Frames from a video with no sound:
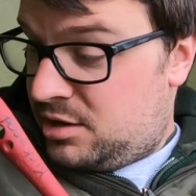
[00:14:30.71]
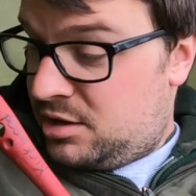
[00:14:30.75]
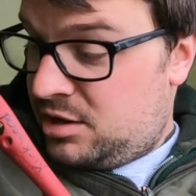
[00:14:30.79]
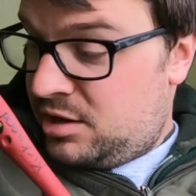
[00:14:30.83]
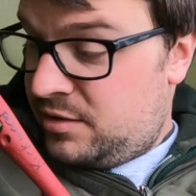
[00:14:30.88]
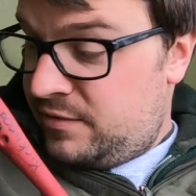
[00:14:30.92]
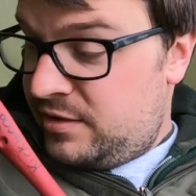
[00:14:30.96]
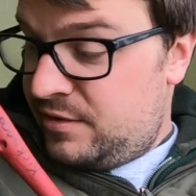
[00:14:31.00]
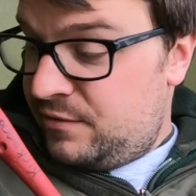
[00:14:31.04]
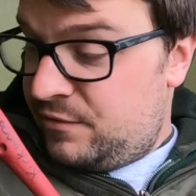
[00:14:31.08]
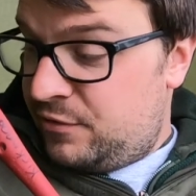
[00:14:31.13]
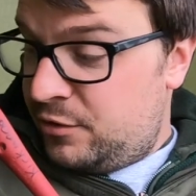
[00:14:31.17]

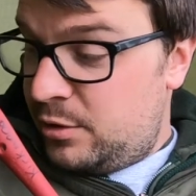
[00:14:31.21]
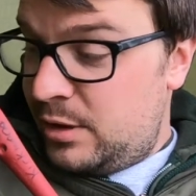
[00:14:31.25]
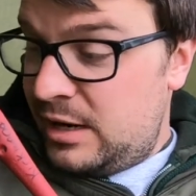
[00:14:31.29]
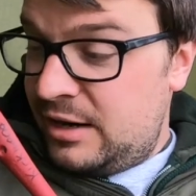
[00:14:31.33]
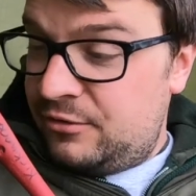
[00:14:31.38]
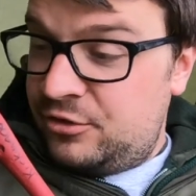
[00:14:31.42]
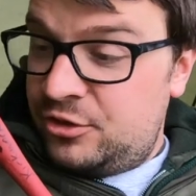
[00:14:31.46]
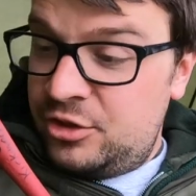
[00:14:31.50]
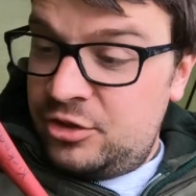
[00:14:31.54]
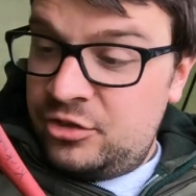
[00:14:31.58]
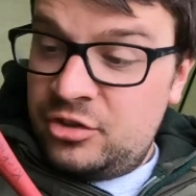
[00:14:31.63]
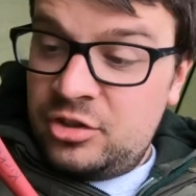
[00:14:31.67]
And then for
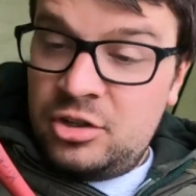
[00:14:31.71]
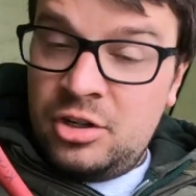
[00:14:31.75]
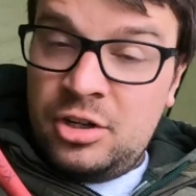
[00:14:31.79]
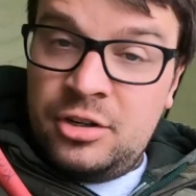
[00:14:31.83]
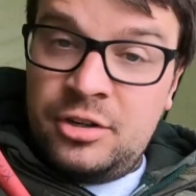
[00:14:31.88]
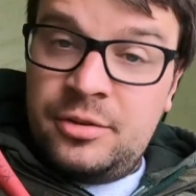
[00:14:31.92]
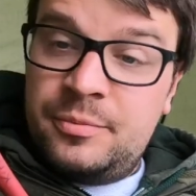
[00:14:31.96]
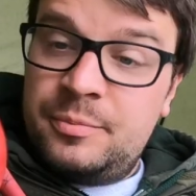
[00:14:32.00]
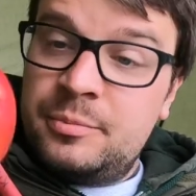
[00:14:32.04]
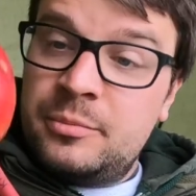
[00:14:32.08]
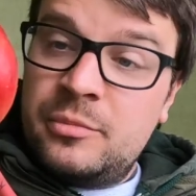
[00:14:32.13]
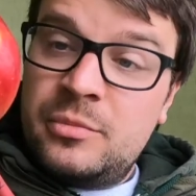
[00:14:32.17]
afters, I've got
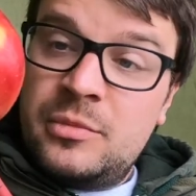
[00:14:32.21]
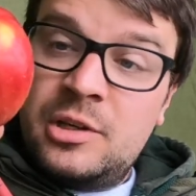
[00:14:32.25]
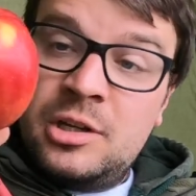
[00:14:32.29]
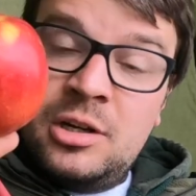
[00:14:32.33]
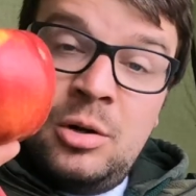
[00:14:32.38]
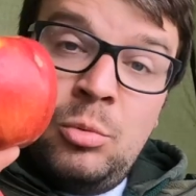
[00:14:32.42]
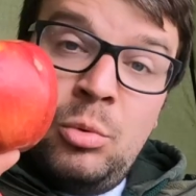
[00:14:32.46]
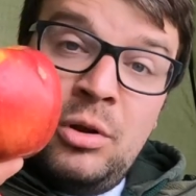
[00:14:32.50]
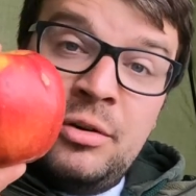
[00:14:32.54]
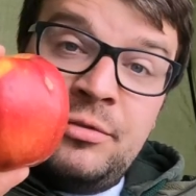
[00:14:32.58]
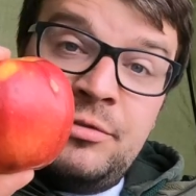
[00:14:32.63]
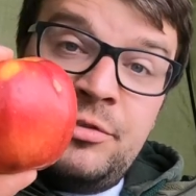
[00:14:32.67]

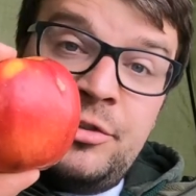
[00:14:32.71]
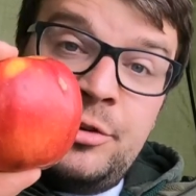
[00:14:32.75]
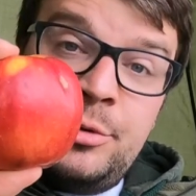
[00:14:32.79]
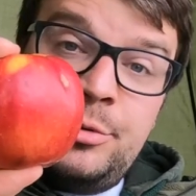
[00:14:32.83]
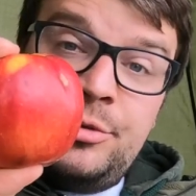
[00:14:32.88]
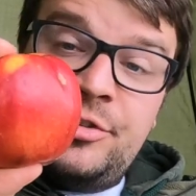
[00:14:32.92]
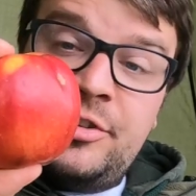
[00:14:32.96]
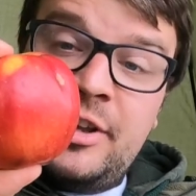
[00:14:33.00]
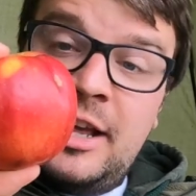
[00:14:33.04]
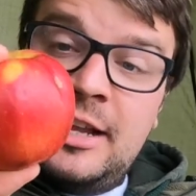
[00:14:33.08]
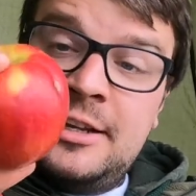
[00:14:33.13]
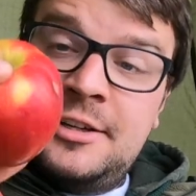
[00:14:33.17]
a one fruit
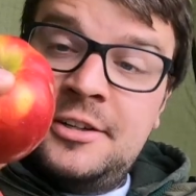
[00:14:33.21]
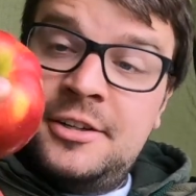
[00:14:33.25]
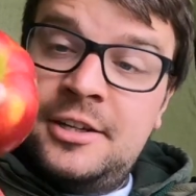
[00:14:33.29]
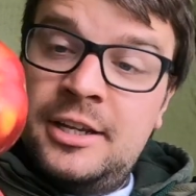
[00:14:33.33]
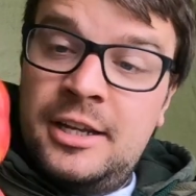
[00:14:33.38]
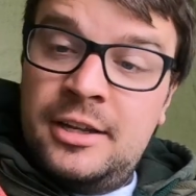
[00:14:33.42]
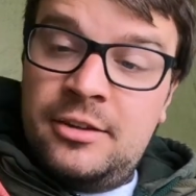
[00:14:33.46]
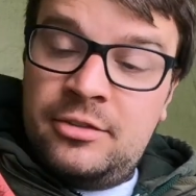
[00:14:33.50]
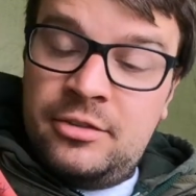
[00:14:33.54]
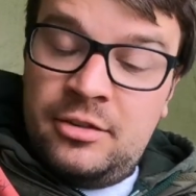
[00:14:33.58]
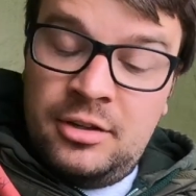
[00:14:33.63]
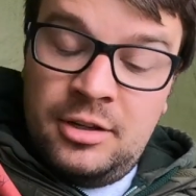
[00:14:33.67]
salad
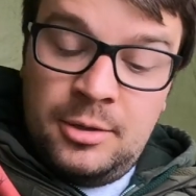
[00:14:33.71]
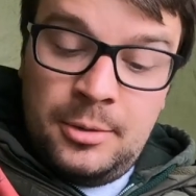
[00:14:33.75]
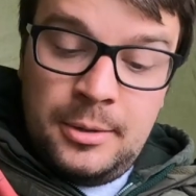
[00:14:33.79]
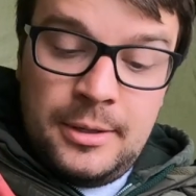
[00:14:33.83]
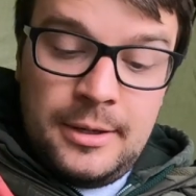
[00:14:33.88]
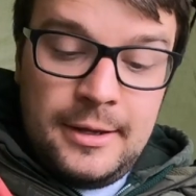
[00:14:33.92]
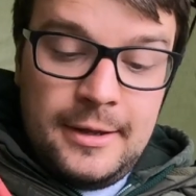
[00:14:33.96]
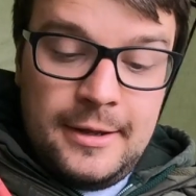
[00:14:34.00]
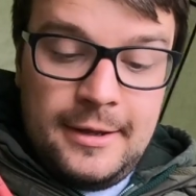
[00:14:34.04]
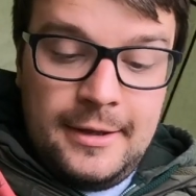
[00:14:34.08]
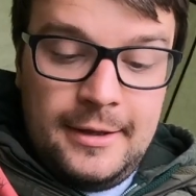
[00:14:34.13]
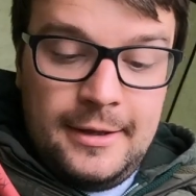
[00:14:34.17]
here, so
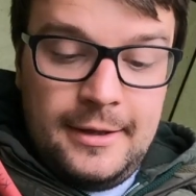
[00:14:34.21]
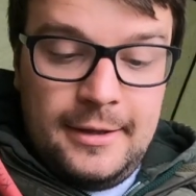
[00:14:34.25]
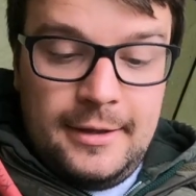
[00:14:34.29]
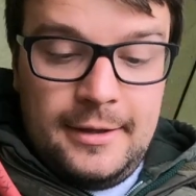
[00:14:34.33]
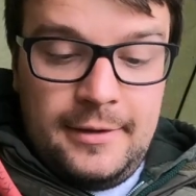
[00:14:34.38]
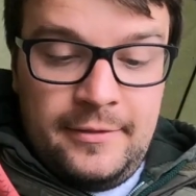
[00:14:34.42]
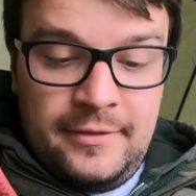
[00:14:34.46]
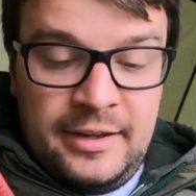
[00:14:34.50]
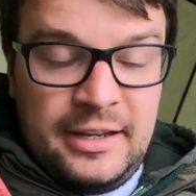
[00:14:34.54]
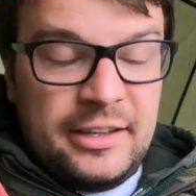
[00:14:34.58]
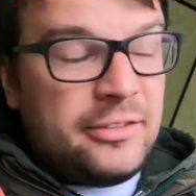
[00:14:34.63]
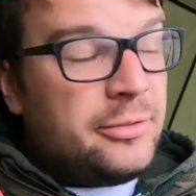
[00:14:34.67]

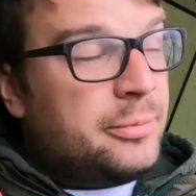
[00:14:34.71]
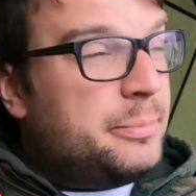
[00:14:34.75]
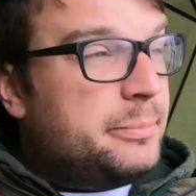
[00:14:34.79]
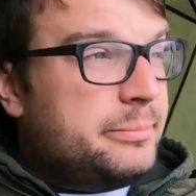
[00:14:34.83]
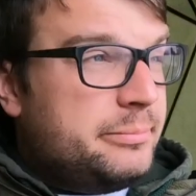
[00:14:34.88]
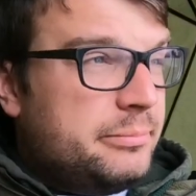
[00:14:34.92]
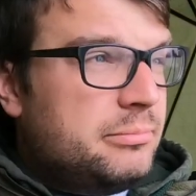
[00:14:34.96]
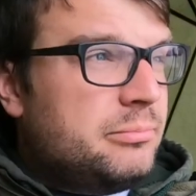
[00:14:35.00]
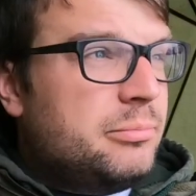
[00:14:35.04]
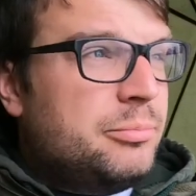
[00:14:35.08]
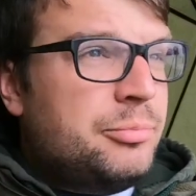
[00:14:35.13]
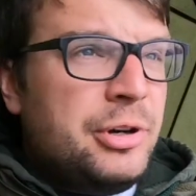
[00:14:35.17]
that's
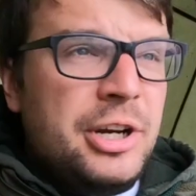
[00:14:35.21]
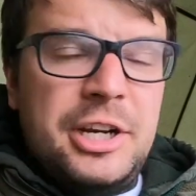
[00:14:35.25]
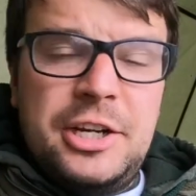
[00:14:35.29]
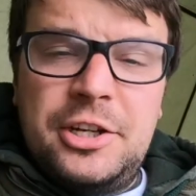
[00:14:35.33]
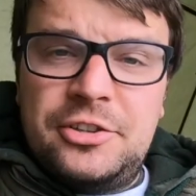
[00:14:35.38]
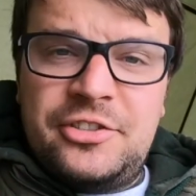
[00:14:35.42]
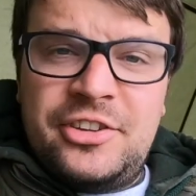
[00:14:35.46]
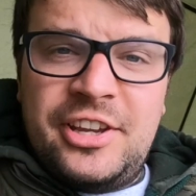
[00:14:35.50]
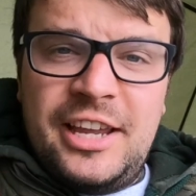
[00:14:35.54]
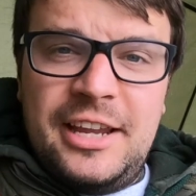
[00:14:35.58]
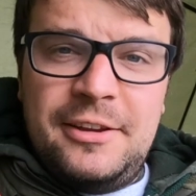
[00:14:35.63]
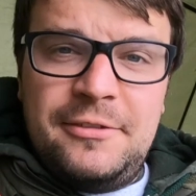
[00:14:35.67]
pretty
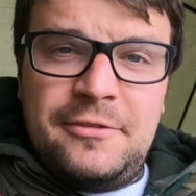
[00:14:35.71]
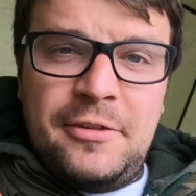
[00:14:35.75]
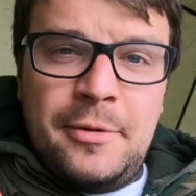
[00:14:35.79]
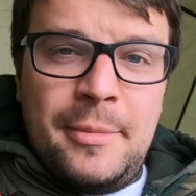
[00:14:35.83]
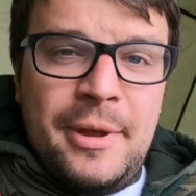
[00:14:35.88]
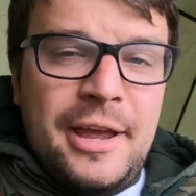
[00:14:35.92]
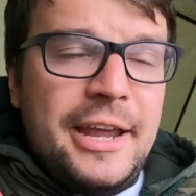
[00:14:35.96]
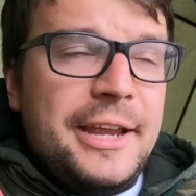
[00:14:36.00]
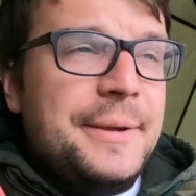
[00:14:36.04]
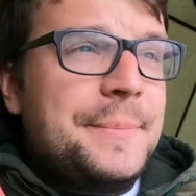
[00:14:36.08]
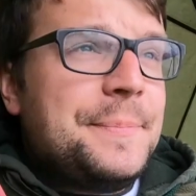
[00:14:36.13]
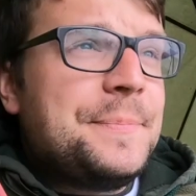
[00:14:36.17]
good tea for
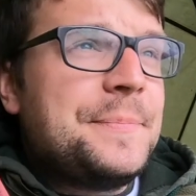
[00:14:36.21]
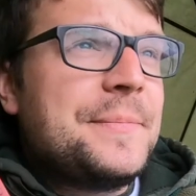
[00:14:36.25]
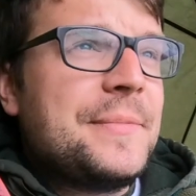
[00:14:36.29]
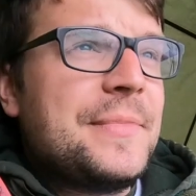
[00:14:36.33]
me.